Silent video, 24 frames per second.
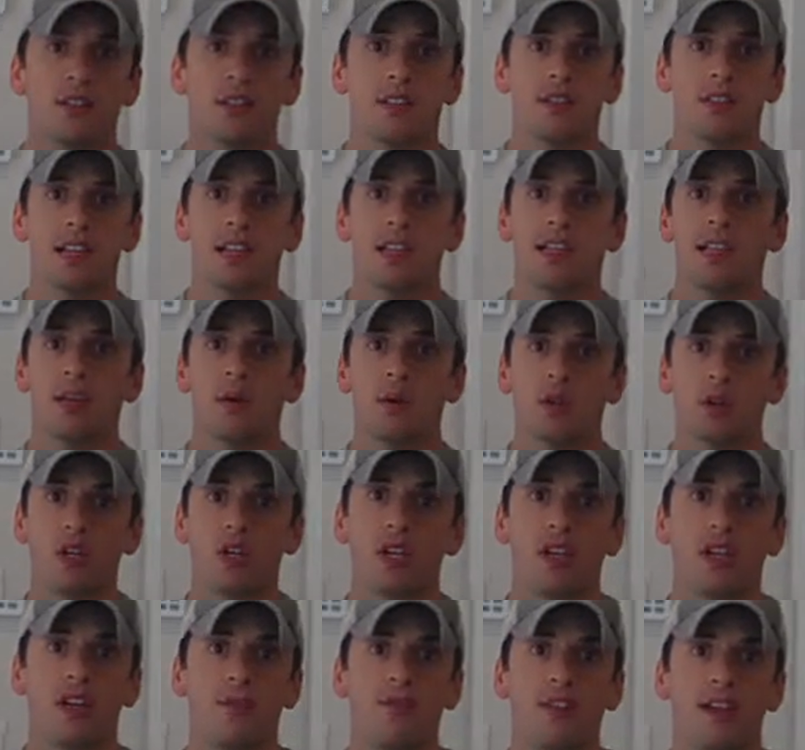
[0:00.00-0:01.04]
They'll attend
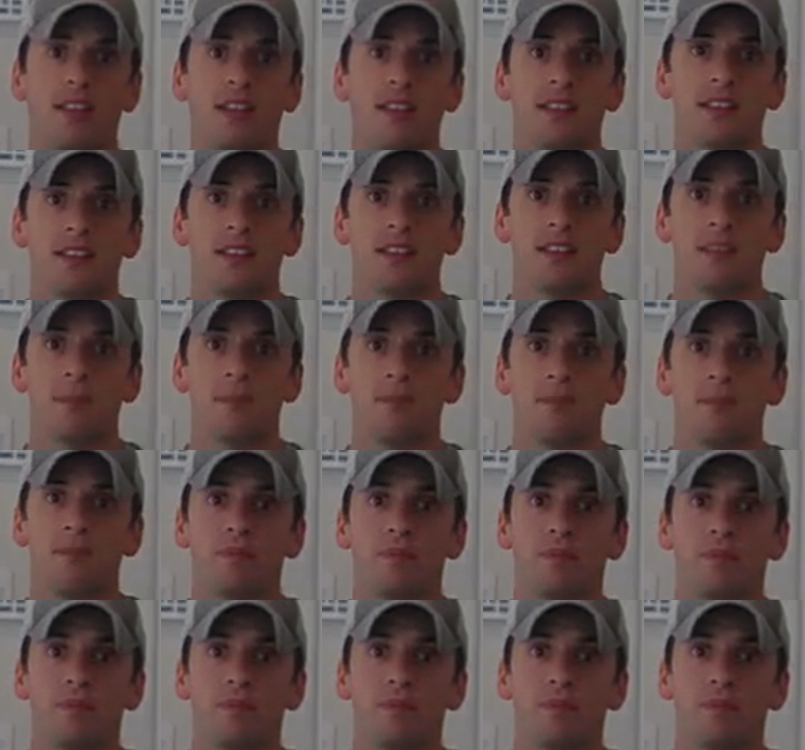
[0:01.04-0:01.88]
networking events.